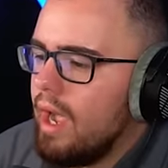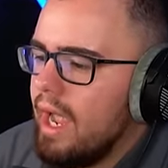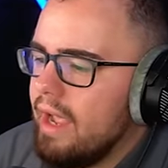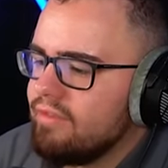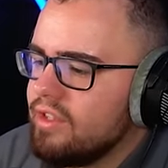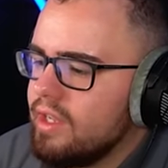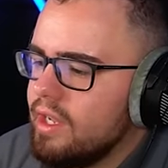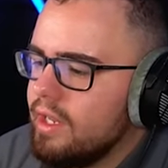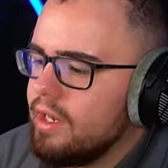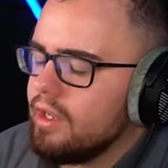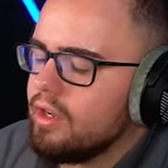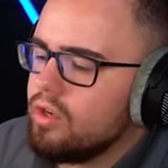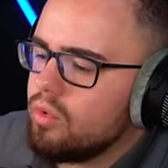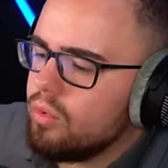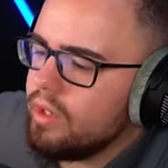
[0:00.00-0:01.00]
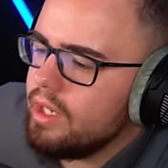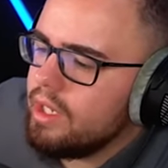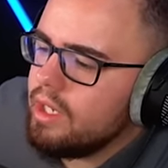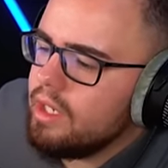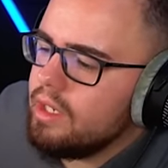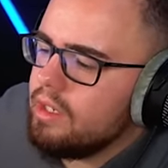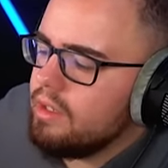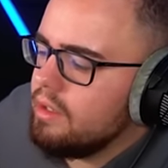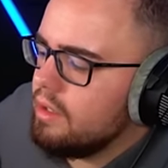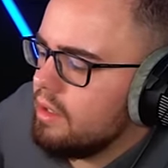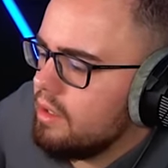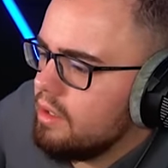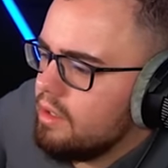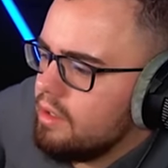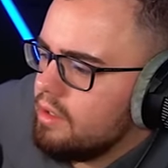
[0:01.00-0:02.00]
yep, have to get it green.
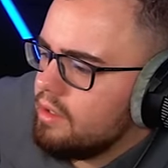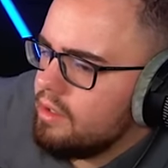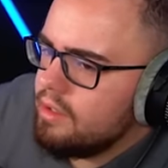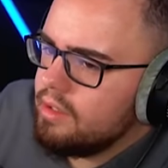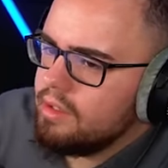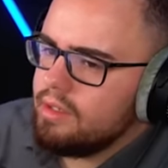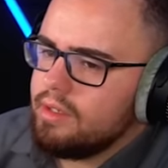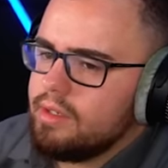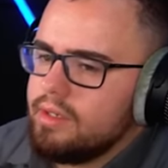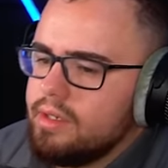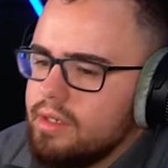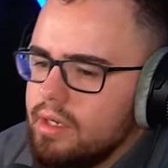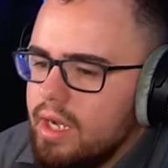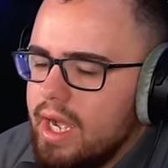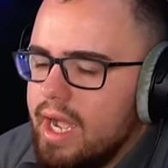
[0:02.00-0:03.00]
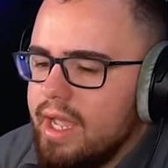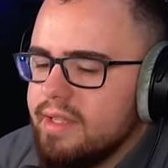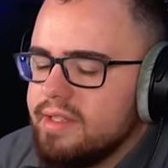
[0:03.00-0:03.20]
Work. I